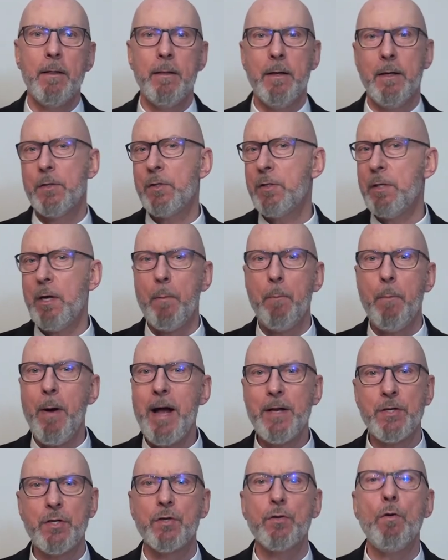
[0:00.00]
that
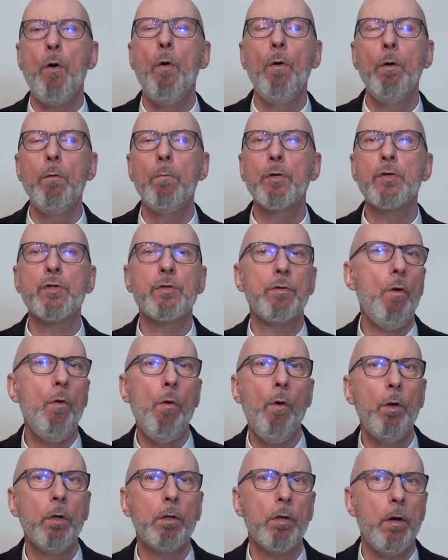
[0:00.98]
surpasses almost
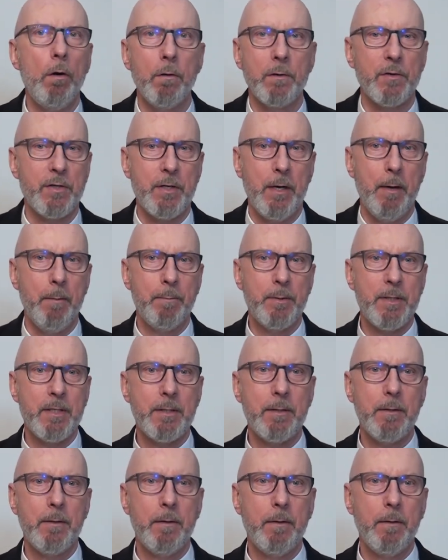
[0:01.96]
all concepts.